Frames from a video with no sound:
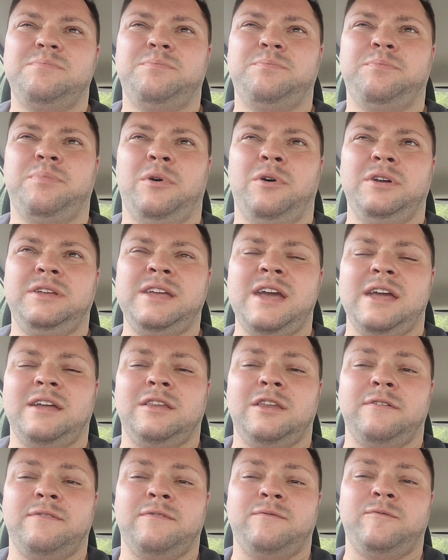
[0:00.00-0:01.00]
But yeah,
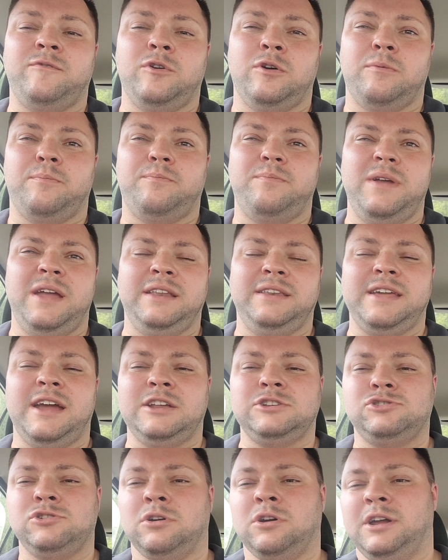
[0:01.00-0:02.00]
they were in
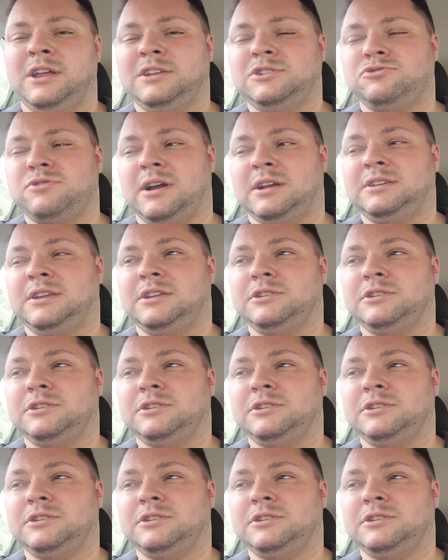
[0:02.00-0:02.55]
danger of getting dragged